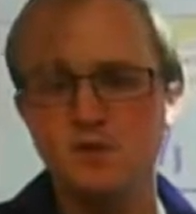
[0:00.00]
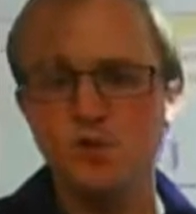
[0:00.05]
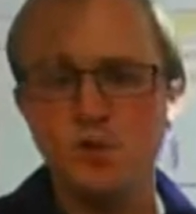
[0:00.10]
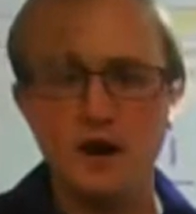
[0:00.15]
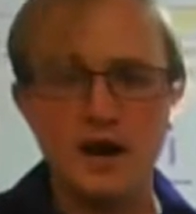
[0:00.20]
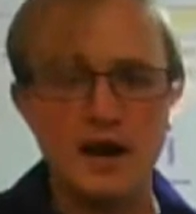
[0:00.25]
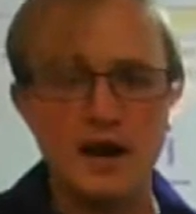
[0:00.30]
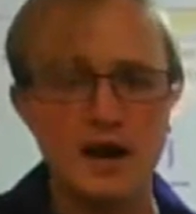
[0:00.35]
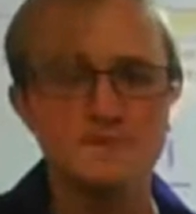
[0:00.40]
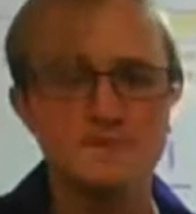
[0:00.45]

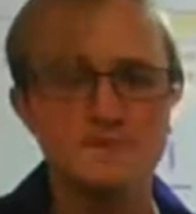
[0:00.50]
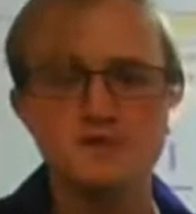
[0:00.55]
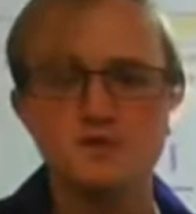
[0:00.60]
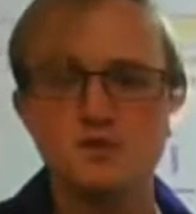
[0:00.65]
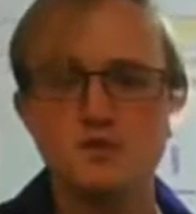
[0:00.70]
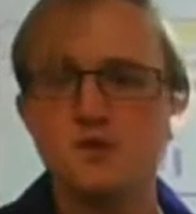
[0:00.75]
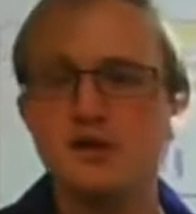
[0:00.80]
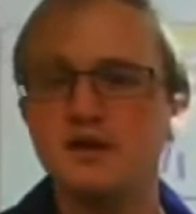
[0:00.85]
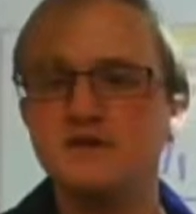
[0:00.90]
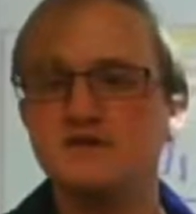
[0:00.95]
What
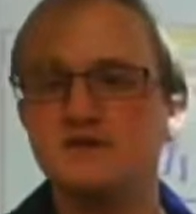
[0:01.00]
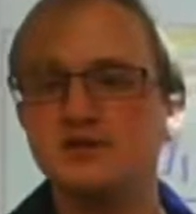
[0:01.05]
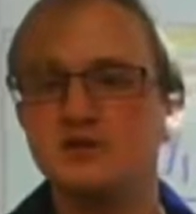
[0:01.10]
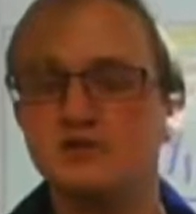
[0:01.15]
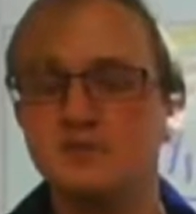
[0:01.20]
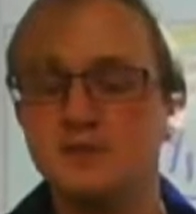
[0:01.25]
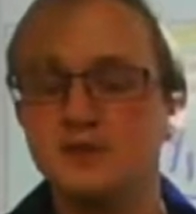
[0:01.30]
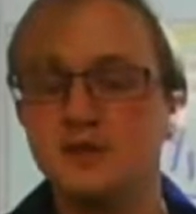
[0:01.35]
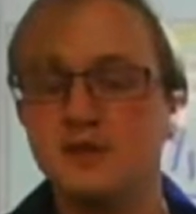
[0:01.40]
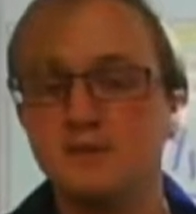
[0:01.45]
happens when we have
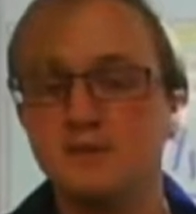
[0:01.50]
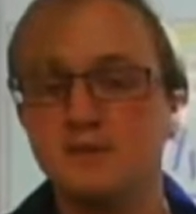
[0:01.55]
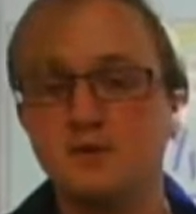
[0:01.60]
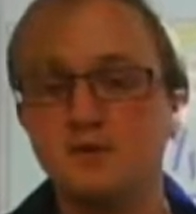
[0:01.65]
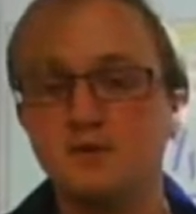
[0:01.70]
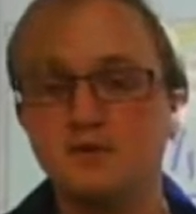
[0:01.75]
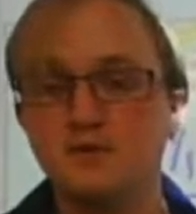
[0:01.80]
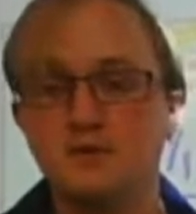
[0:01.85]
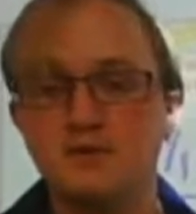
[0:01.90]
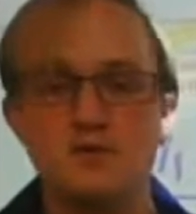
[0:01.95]
0
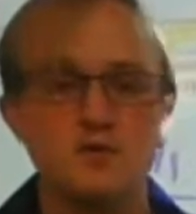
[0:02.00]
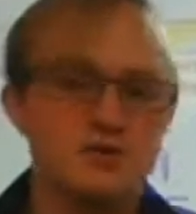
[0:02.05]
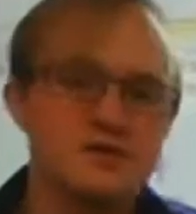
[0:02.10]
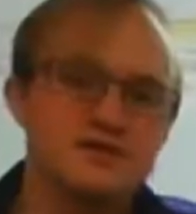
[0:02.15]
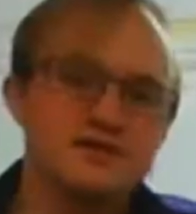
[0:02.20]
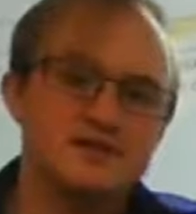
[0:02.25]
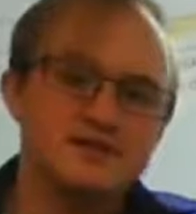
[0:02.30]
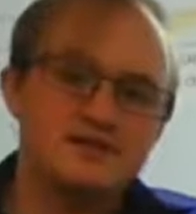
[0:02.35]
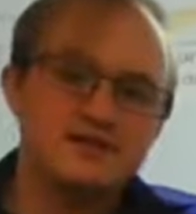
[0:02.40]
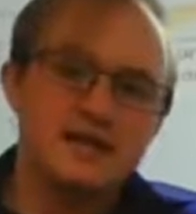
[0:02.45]
people? Well,
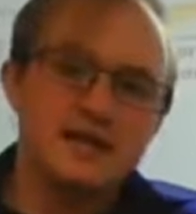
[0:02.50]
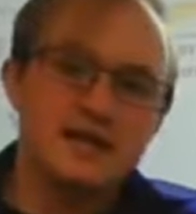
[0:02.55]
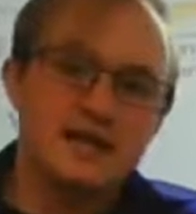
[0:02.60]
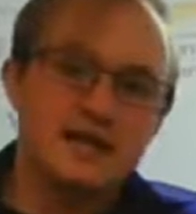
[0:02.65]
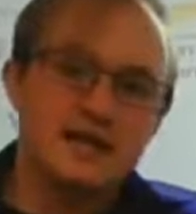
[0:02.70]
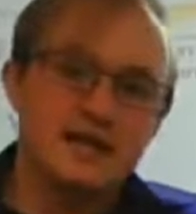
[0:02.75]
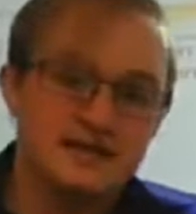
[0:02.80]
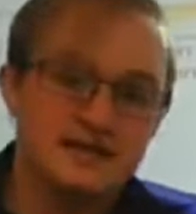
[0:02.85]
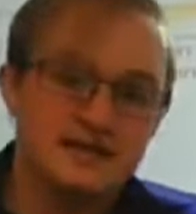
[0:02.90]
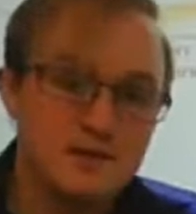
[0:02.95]
it doesn't take
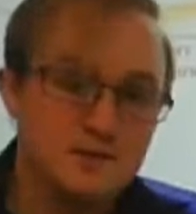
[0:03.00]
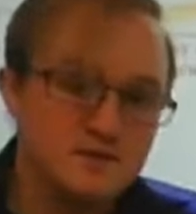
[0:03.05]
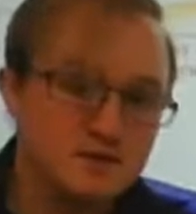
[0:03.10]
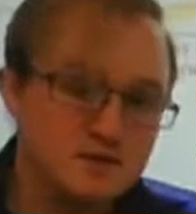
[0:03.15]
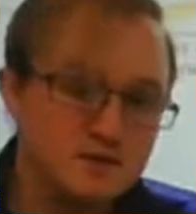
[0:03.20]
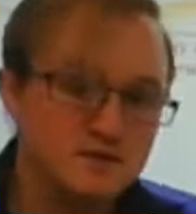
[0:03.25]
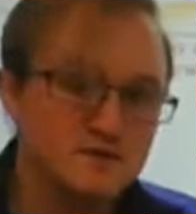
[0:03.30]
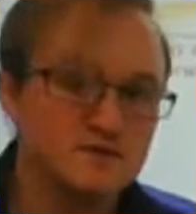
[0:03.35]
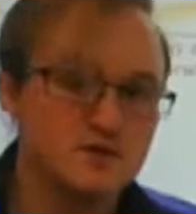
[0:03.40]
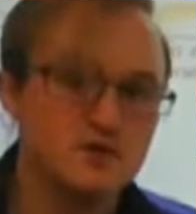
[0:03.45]
any time to
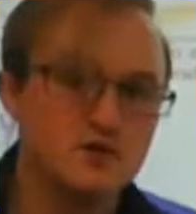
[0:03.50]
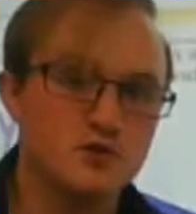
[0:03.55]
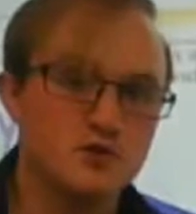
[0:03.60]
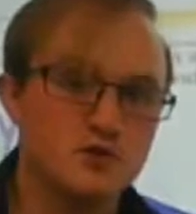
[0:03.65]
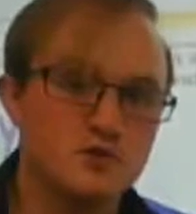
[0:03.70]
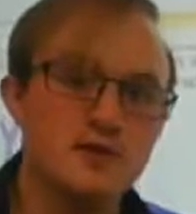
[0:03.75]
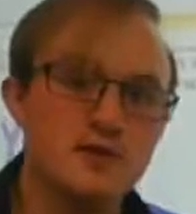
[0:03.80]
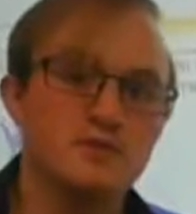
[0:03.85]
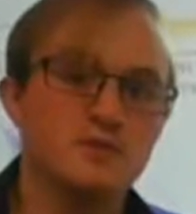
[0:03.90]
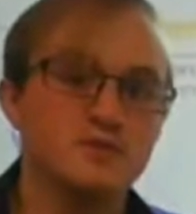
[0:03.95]
serve 0
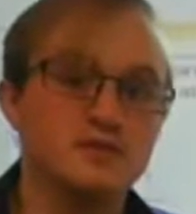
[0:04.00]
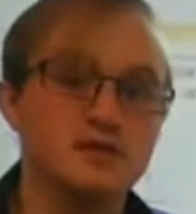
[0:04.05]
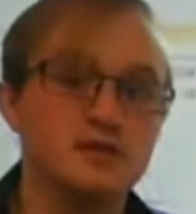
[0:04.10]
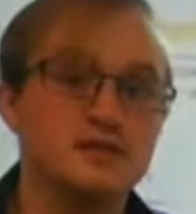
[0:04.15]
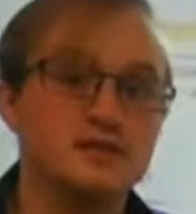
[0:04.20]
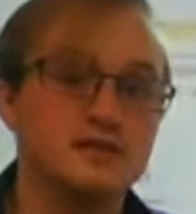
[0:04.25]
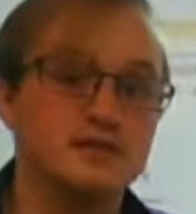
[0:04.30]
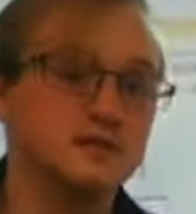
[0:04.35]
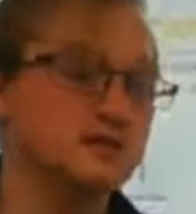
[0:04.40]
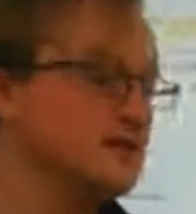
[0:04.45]
people,
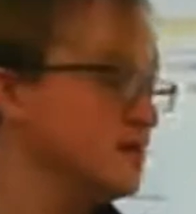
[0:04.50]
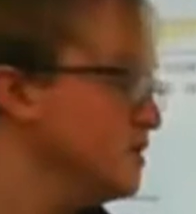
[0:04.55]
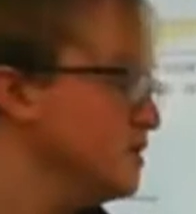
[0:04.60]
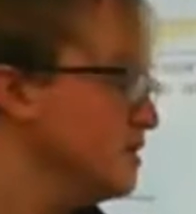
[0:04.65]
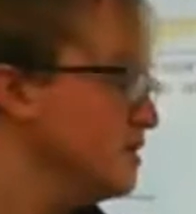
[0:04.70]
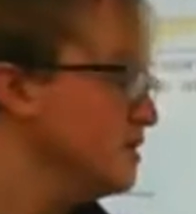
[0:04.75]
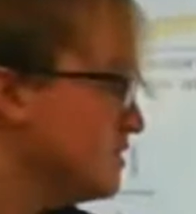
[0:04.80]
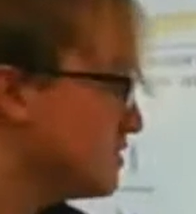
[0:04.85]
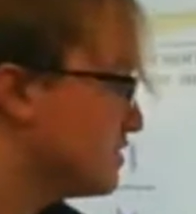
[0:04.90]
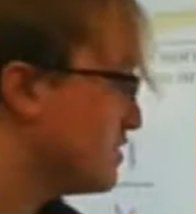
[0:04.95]
does it?
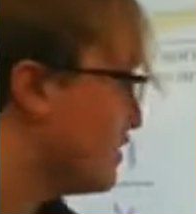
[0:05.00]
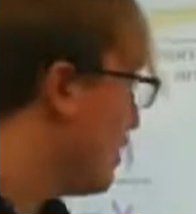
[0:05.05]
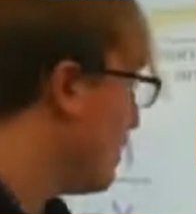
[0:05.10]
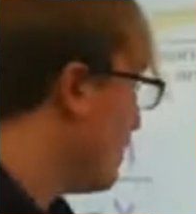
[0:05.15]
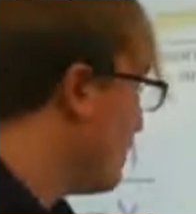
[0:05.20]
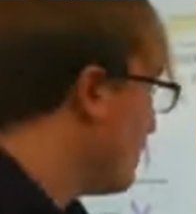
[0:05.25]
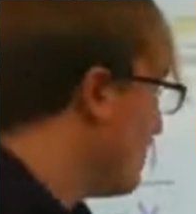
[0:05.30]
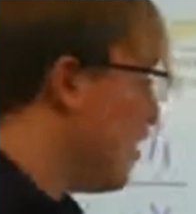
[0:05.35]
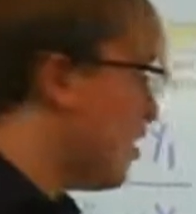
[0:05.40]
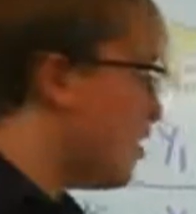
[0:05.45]

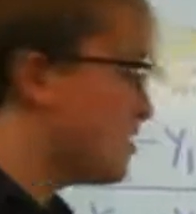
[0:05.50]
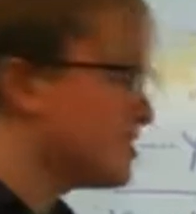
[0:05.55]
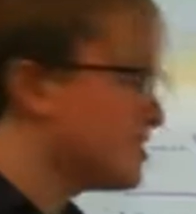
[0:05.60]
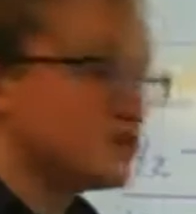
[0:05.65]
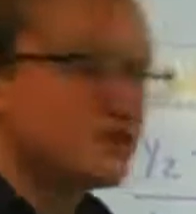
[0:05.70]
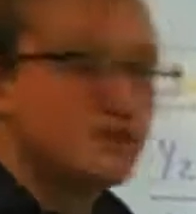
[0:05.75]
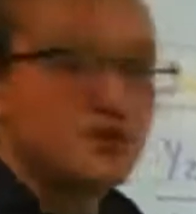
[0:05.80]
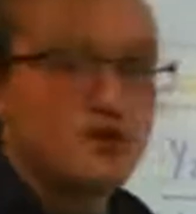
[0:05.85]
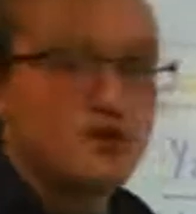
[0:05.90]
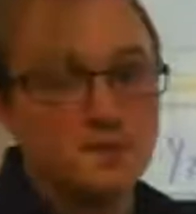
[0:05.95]
So our
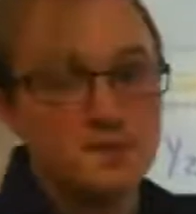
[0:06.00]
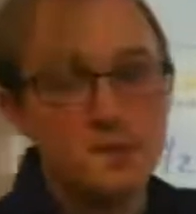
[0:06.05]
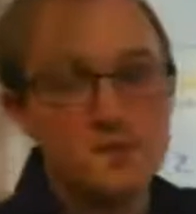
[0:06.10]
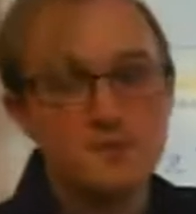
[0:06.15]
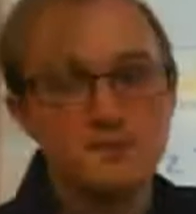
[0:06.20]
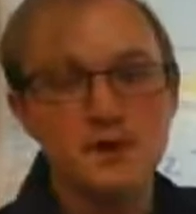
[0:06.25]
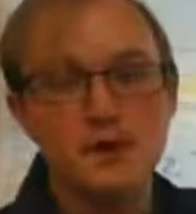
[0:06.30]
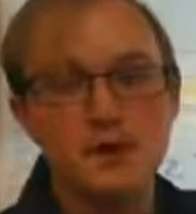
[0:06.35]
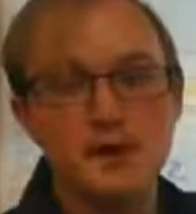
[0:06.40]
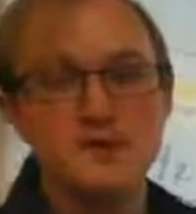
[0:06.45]

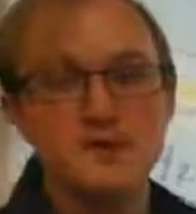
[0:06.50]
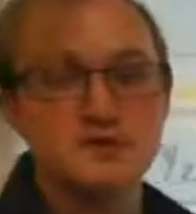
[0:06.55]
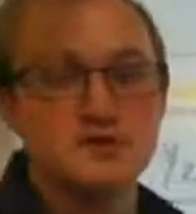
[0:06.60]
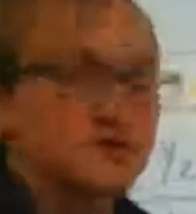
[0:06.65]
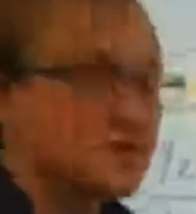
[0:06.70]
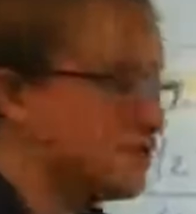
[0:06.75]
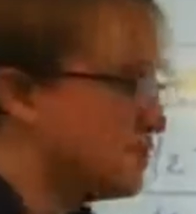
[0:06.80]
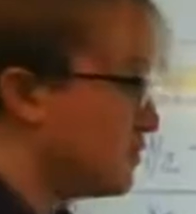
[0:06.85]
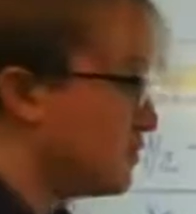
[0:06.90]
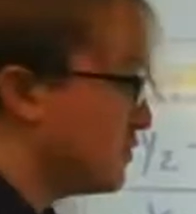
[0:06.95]
slope might be
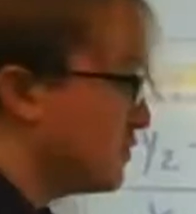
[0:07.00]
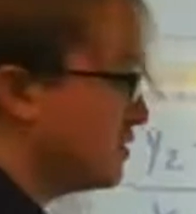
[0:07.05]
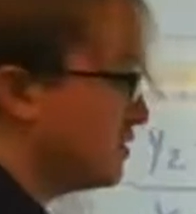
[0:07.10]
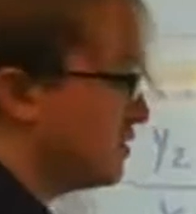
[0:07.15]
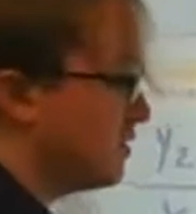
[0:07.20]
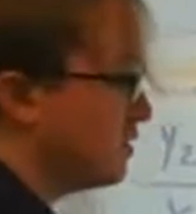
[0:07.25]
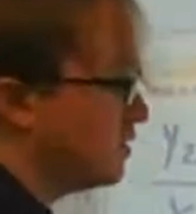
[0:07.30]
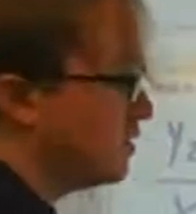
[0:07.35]
2.